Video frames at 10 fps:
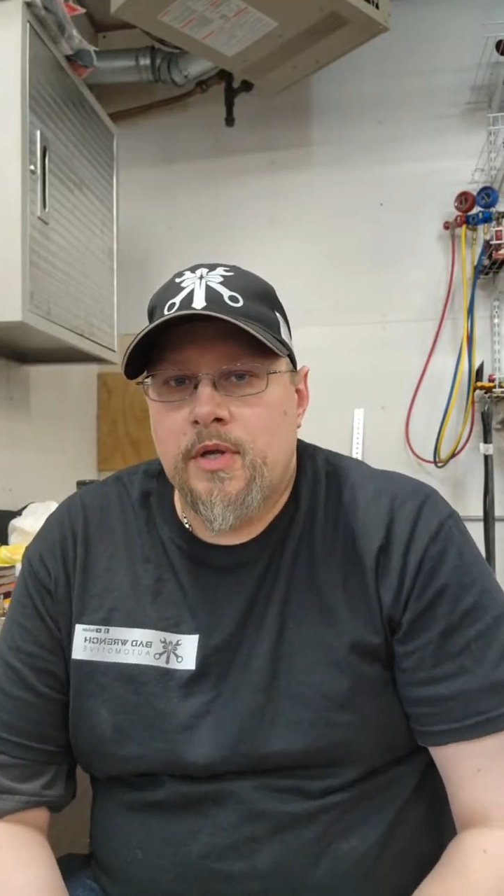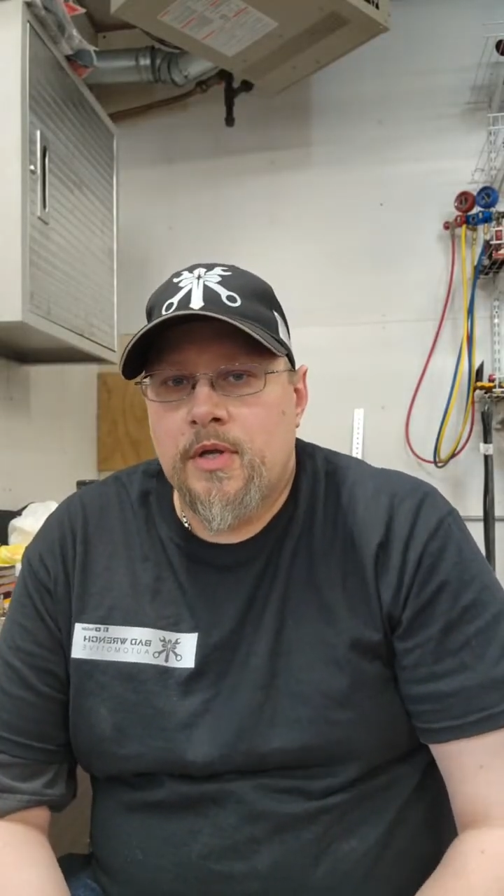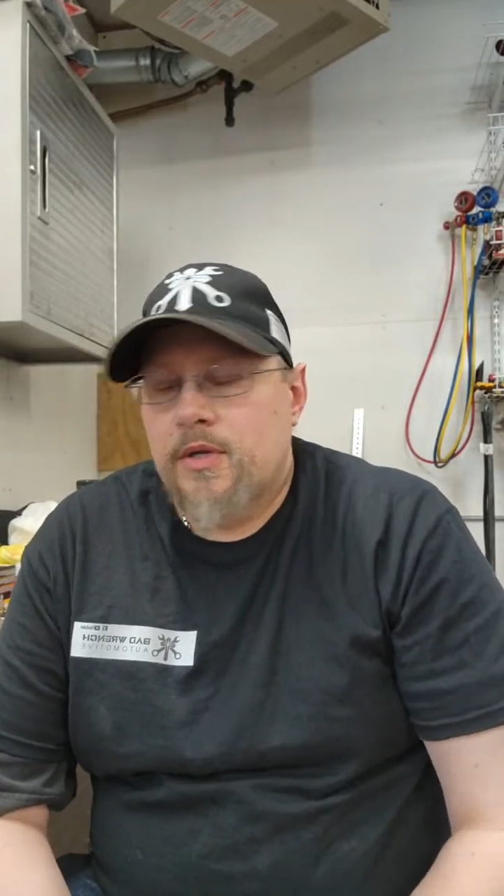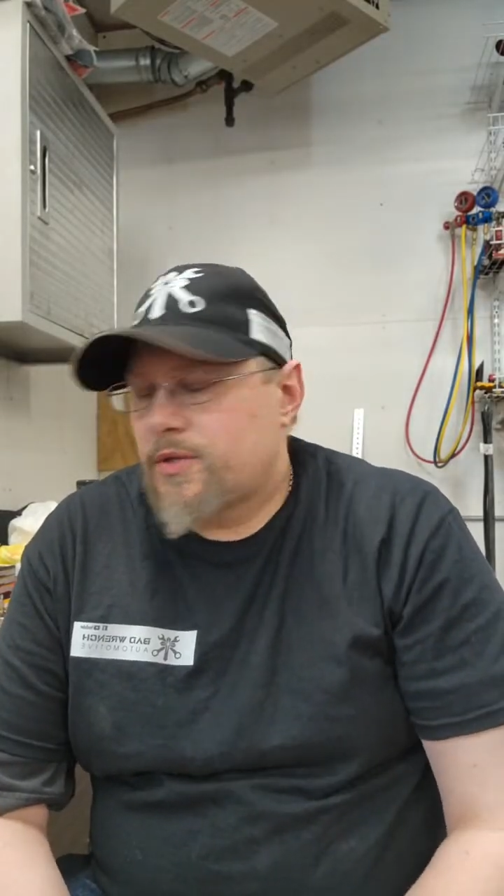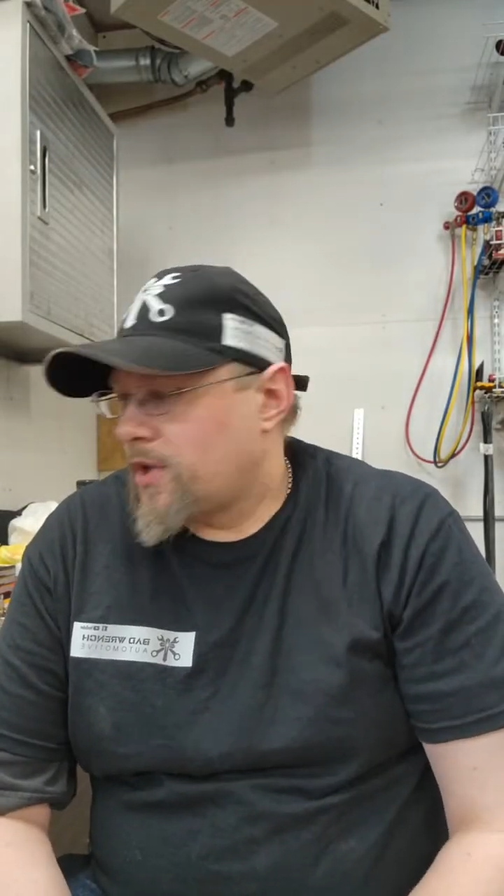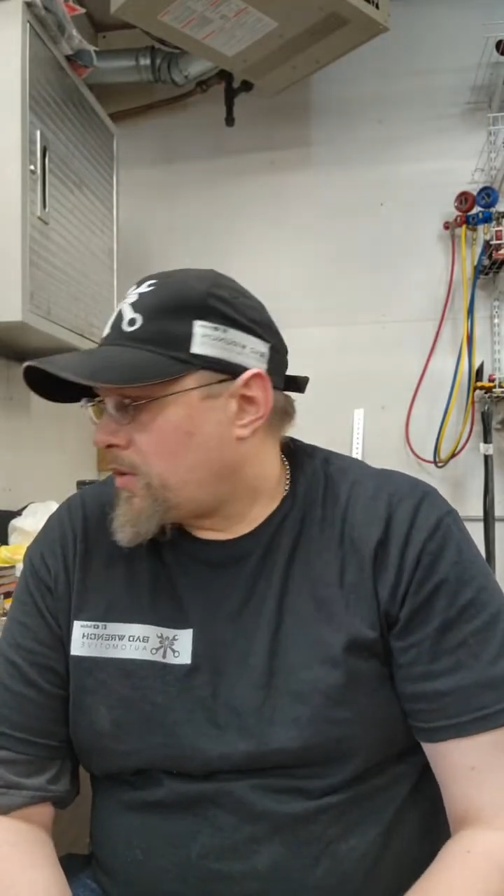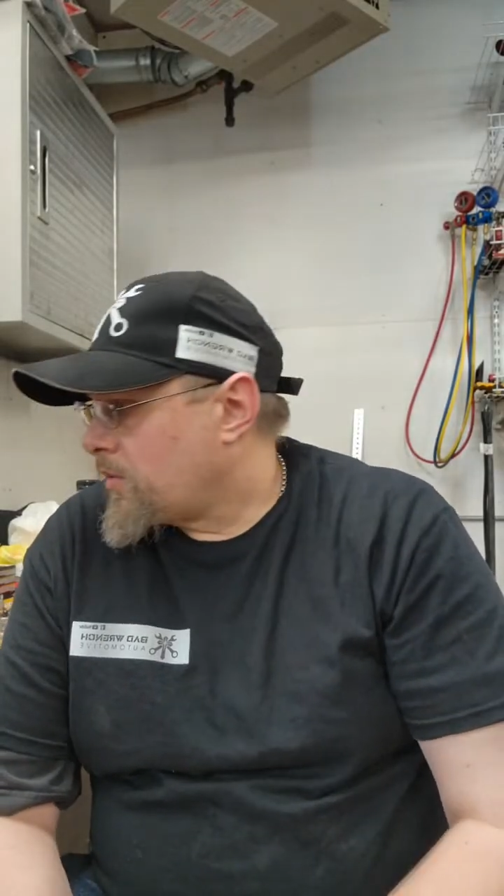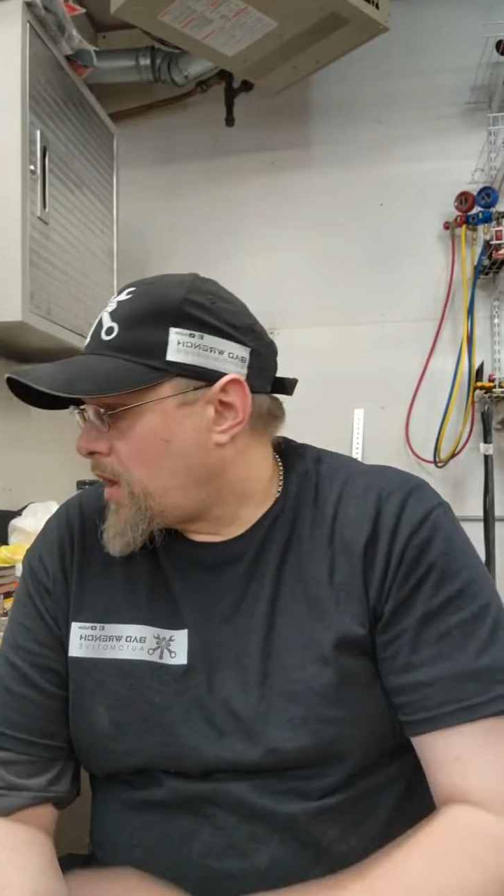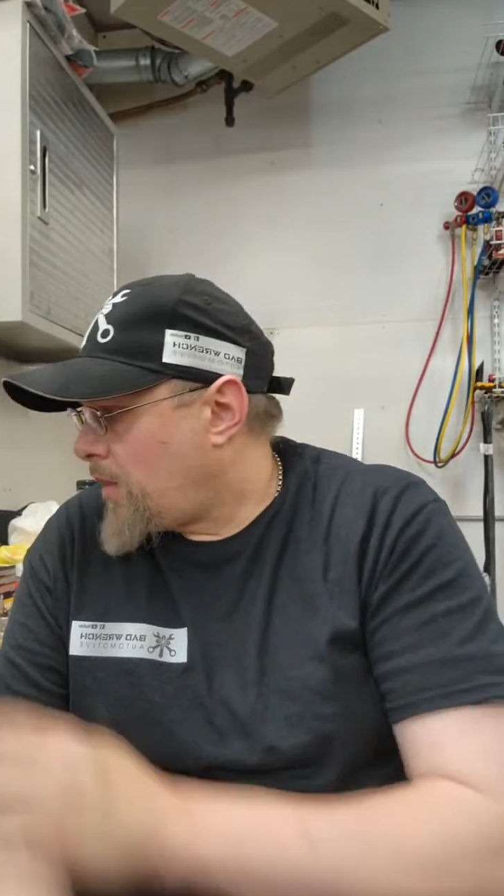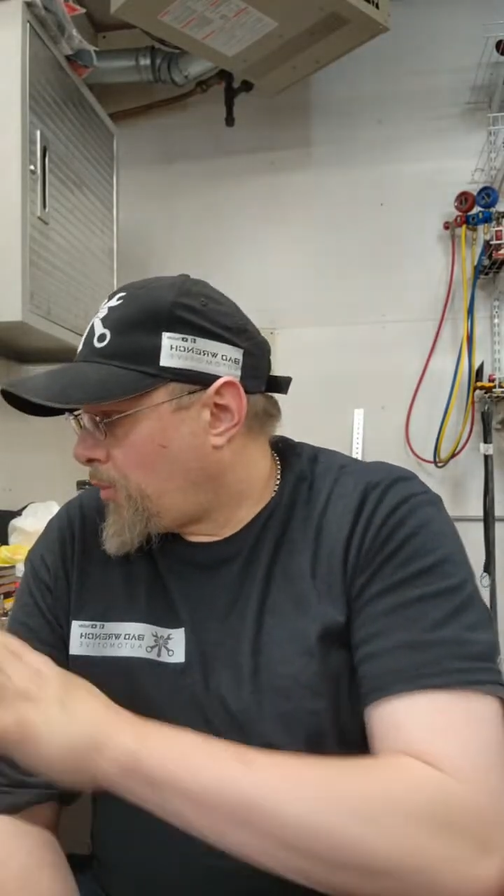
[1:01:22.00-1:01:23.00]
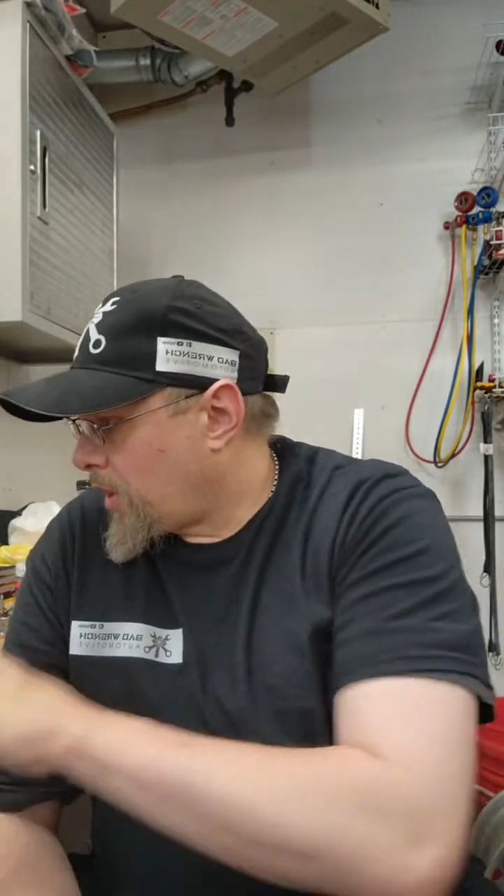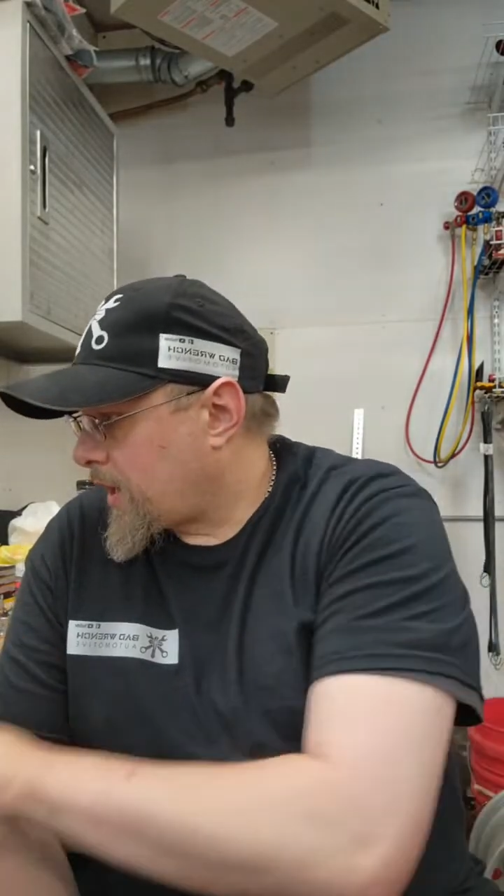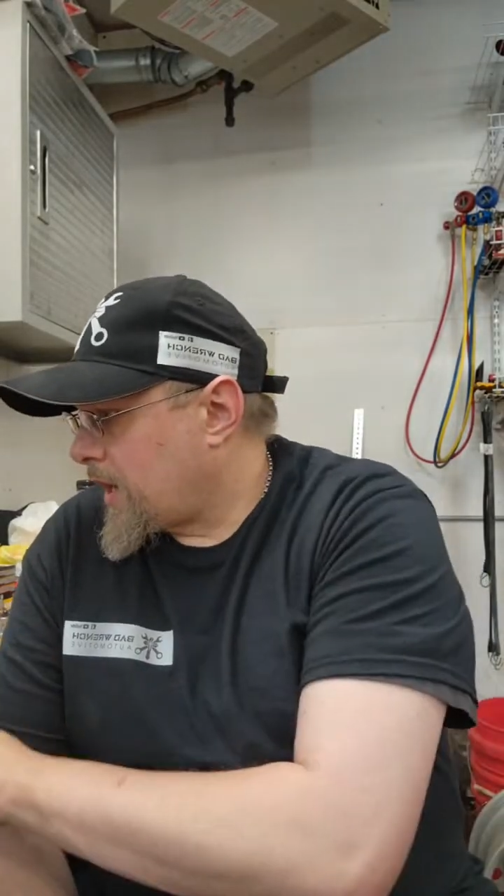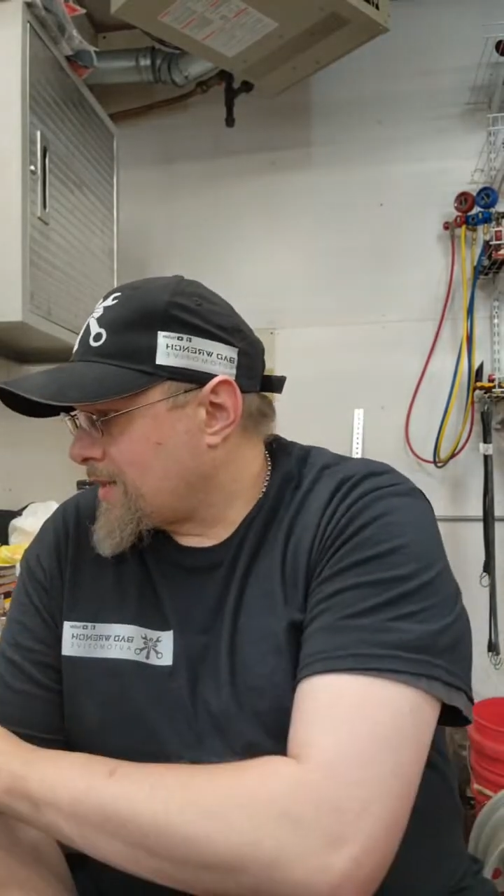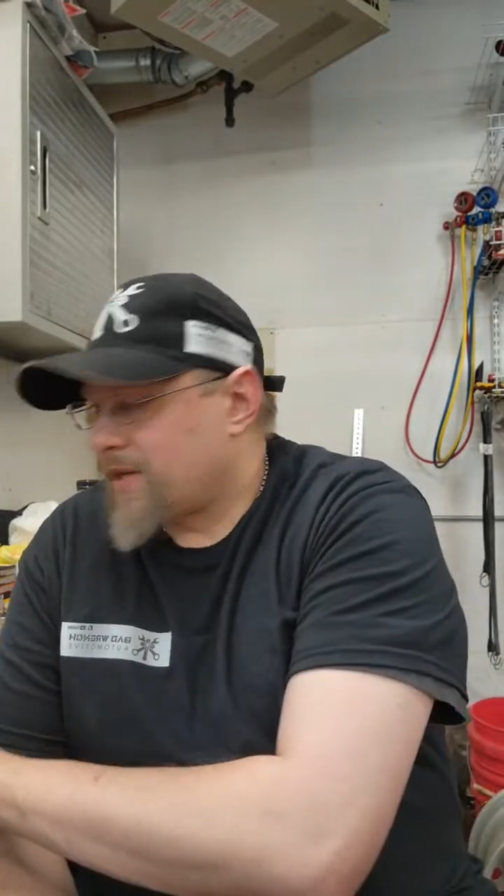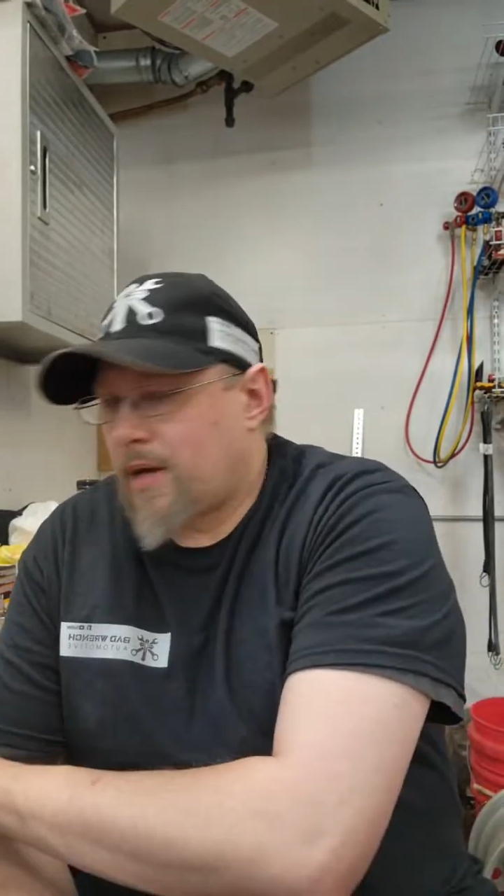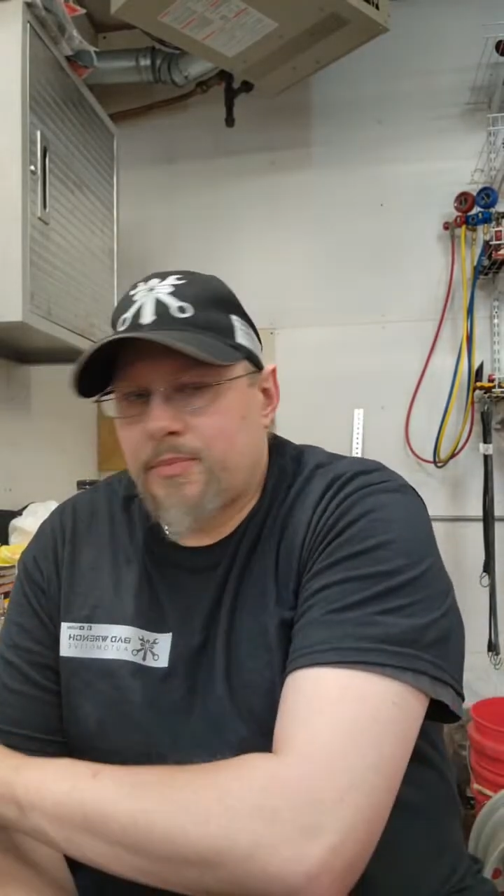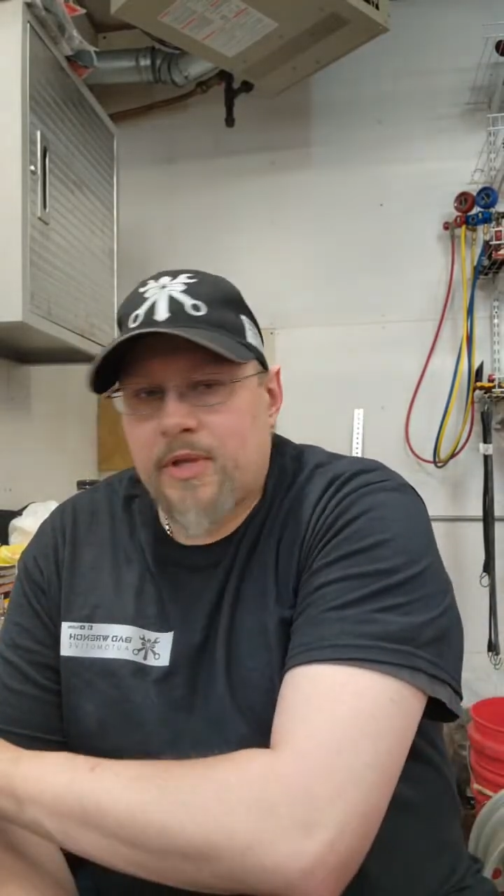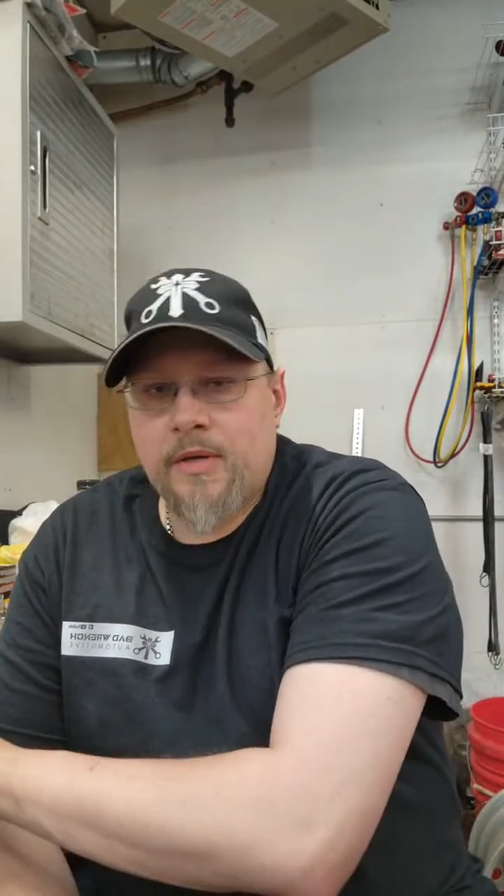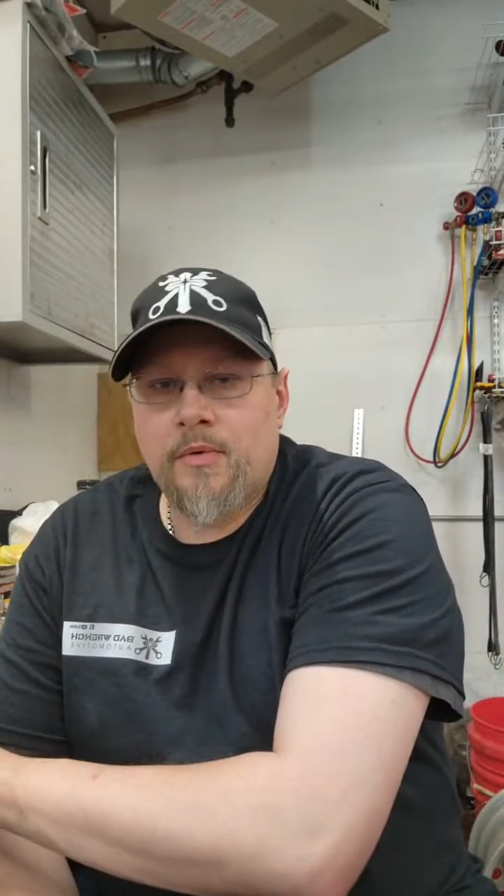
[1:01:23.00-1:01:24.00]
So I'm working on
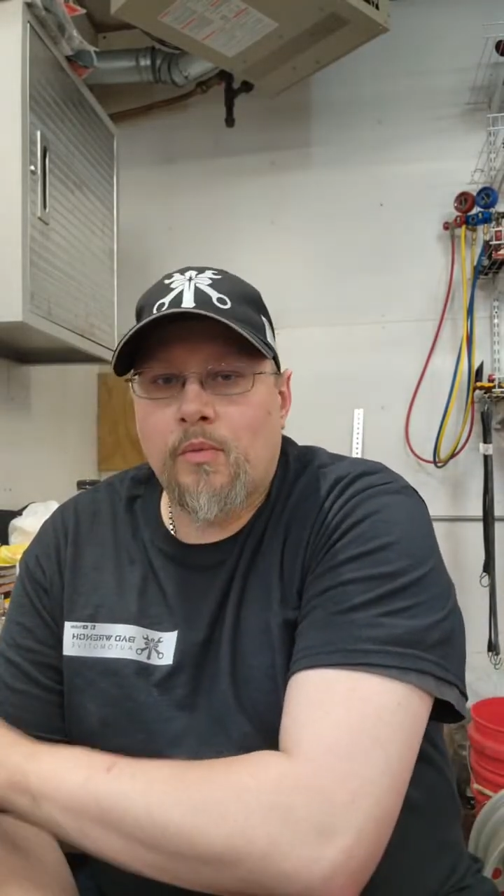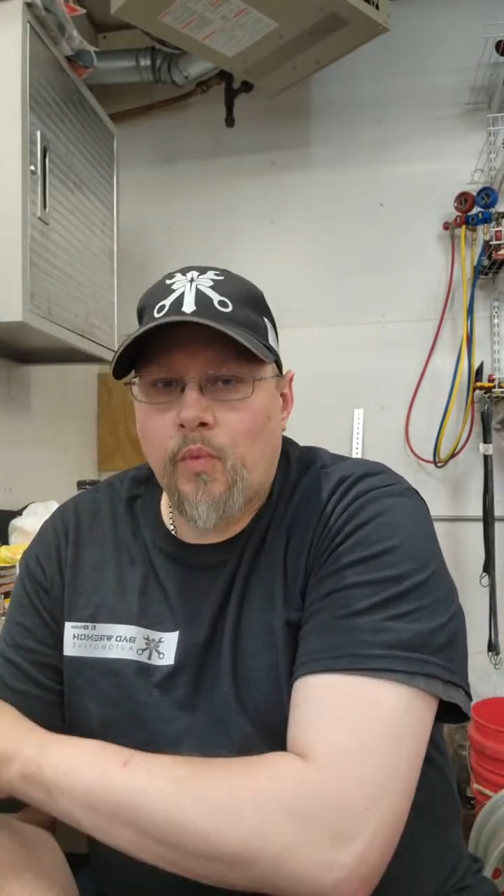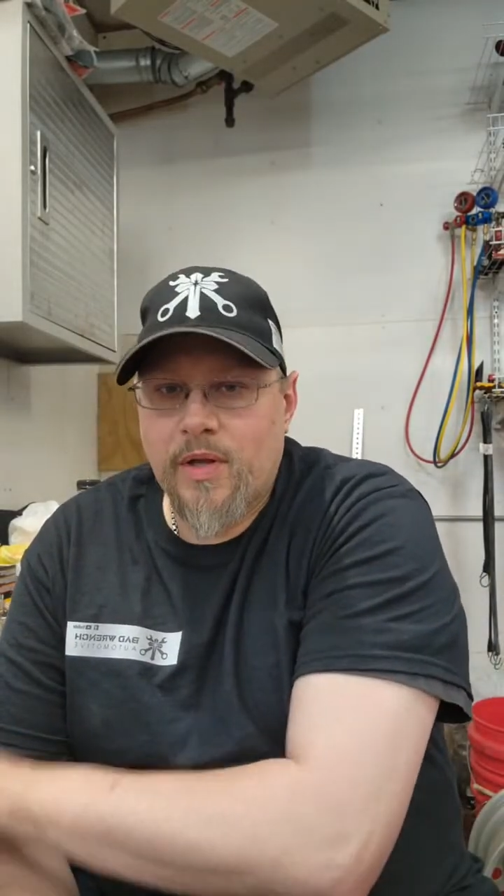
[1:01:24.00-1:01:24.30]
something.